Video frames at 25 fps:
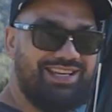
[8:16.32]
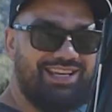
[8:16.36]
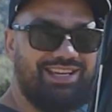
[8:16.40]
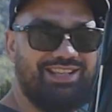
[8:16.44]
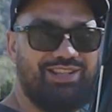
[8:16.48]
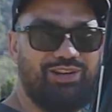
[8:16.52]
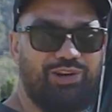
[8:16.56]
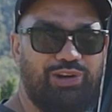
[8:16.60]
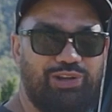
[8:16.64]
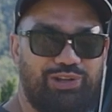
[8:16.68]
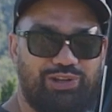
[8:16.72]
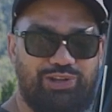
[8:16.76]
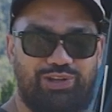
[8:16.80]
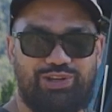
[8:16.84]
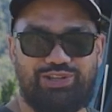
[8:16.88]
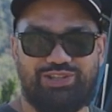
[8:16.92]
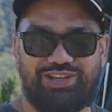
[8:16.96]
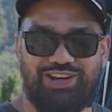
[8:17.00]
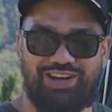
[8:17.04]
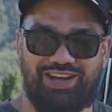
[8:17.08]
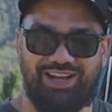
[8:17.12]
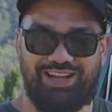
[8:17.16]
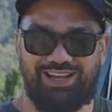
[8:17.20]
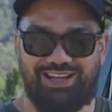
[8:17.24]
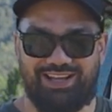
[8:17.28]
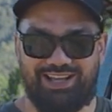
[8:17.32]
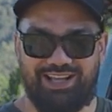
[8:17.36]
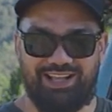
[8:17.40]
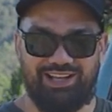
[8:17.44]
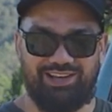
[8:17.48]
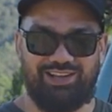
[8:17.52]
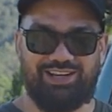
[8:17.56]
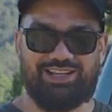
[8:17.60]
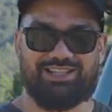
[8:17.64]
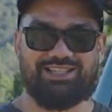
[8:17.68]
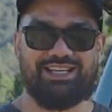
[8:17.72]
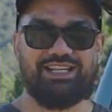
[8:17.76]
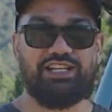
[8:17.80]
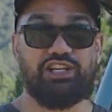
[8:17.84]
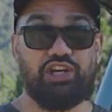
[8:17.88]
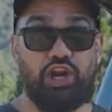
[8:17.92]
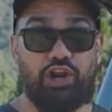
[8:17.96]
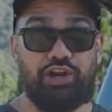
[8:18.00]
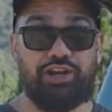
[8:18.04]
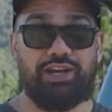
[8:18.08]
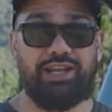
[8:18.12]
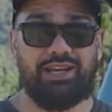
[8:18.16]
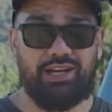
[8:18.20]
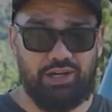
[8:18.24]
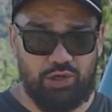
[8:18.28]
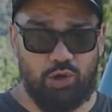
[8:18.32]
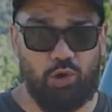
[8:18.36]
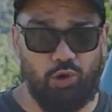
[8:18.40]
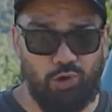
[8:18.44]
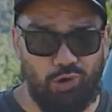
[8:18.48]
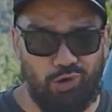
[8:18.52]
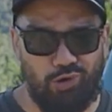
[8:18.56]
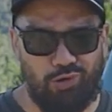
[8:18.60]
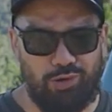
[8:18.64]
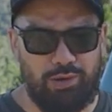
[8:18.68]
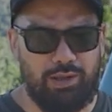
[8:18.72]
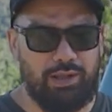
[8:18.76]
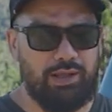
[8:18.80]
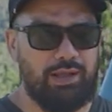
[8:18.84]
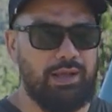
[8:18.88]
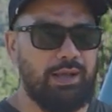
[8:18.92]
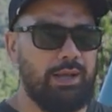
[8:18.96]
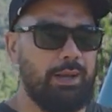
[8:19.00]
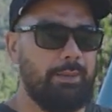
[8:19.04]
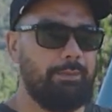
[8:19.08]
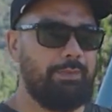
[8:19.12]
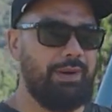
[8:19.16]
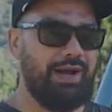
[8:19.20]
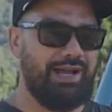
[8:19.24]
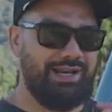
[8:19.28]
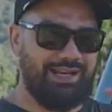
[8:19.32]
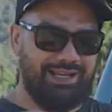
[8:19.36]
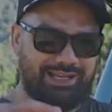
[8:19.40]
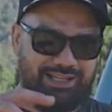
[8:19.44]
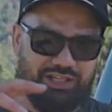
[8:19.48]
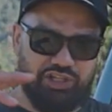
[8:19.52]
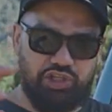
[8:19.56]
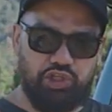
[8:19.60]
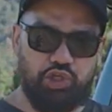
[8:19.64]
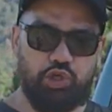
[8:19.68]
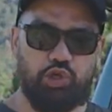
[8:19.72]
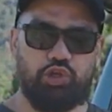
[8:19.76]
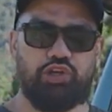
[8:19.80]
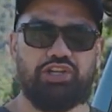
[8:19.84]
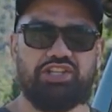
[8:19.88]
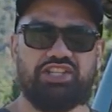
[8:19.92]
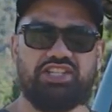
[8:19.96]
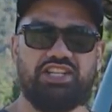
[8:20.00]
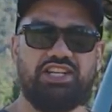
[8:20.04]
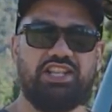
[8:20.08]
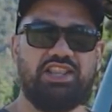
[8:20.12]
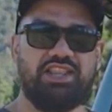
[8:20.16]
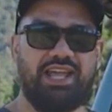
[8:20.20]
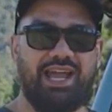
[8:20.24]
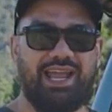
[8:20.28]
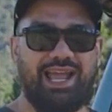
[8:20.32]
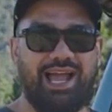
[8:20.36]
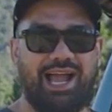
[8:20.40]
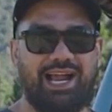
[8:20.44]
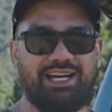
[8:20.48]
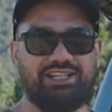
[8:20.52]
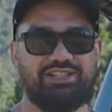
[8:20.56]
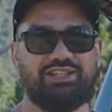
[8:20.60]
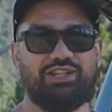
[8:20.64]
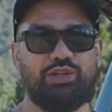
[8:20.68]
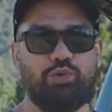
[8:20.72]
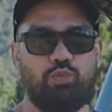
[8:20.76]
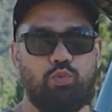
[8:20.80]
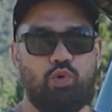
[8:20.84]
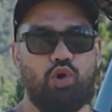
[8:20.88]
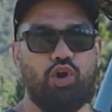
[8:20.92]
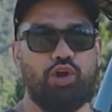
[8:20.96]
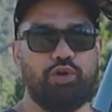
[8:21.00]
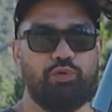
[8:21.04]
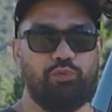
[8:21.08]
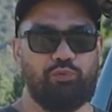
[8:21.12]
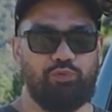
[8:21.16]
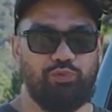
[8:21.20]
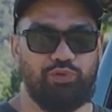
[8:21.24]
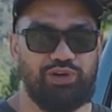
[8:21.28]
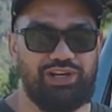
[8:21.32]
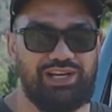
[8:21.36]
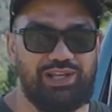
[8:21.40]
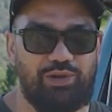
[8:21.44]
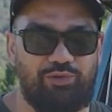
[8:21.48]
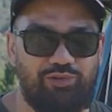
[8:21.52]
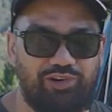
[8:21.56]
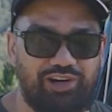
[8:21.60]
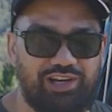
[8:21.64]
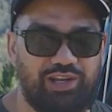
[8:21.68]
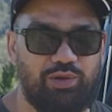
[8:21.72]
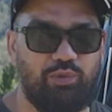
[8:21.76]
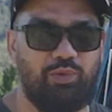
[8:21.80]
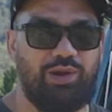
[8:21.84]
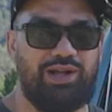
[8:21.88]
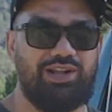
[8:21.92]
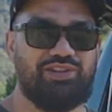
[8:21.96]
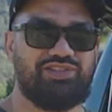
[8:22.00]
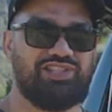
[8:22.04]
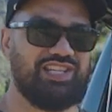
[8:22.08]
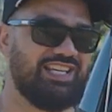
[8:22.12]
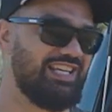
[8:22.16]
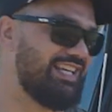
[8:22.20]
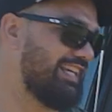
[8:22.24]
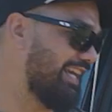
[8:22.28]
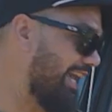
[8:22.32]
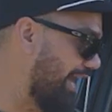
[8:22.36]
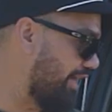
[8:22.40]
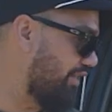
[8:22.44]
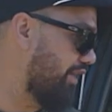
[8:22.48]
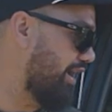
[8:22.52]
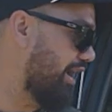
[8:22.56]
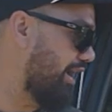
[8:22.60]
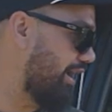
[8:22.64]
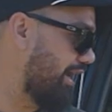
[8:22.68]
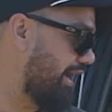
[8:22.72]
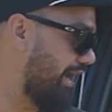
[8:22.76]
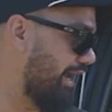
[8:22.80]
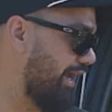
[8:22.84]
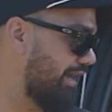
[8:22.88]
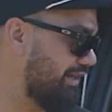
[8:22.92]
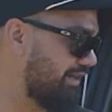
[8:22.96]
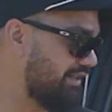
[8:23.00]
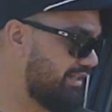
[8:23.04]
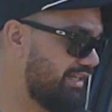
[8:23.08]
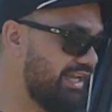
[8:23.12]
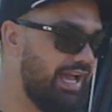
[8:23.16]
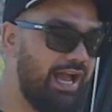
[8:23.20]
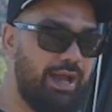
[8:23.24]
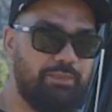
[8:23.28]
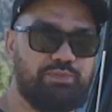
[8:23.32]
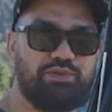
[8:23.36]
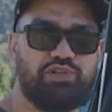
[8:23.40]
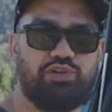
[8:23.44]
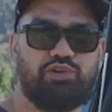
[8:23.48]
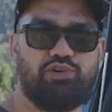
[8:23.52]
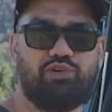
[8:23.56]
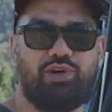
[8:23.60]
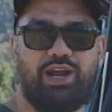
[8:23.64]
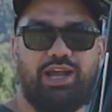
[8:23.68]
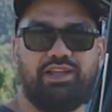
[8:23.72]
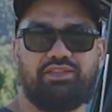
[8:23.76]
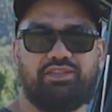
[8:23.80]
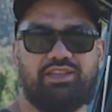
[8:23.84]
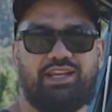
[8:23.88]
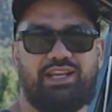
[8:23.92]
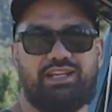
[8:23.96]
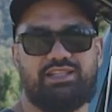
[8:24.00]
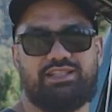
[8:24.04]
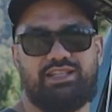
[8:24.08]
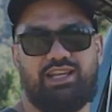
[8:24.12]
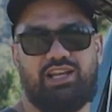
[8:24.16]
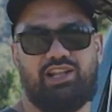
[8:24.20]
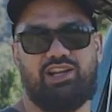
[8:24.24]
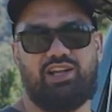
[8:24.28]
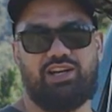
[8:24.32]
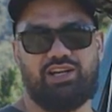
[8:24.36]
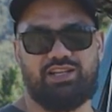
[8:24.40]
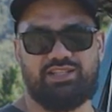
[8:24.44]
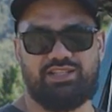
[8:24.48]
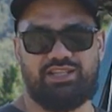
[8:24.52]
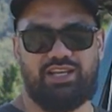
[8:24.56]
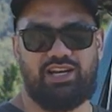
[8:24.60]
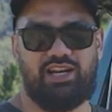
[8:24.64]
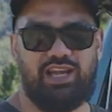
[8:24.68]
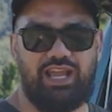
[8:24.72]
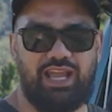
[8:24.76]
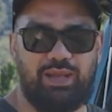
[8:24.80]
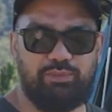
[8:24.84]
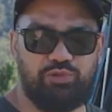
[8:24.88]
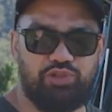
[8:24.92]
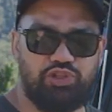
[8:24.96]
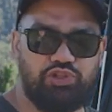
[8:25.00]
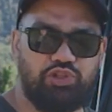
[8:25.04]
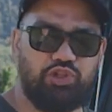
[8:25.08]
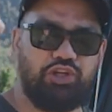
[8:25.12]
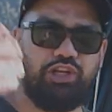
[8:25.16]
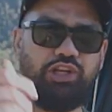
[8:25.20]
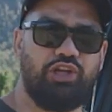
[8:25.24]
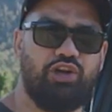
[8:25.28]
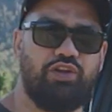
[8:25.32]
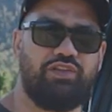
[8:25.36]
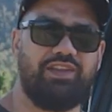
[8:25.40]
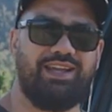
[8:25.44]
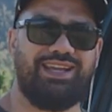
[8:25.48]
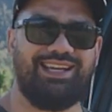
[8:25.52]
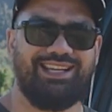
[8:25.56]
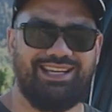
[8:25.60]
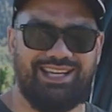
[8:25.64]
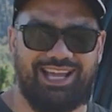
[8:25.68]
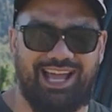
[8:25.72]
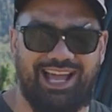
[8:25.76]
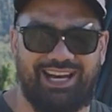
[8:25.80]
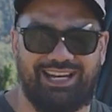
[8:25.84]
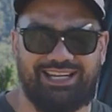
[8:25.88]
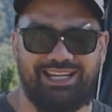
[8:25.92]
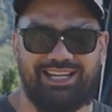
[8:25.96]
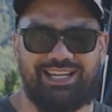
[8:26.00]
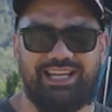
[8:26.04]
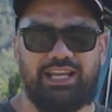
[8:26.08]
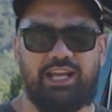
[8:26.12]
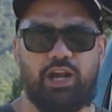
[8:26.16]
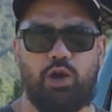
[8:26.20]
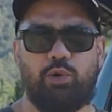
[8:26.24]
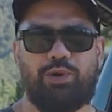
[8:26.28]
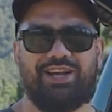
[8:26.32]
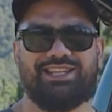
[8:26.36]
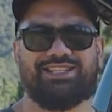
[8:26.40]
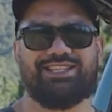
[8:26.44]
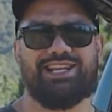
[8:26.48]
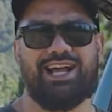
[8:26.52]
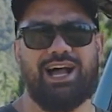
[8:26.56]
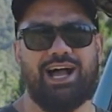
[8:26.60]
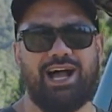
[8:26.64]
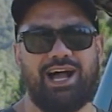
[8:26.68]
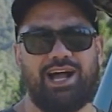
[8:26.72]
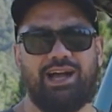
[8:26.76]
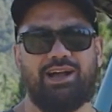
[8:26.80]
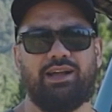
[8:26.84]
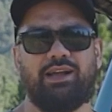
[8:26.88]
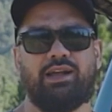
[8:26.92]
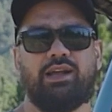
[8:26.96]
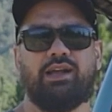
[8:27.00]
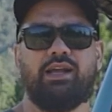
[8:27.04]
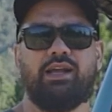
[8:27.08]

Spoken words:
gear that I use, like I said, you don't need it all, but in unison, they actually work really, really well together and capture great things. Now, like I said, I am shooting on the Canon EOS R,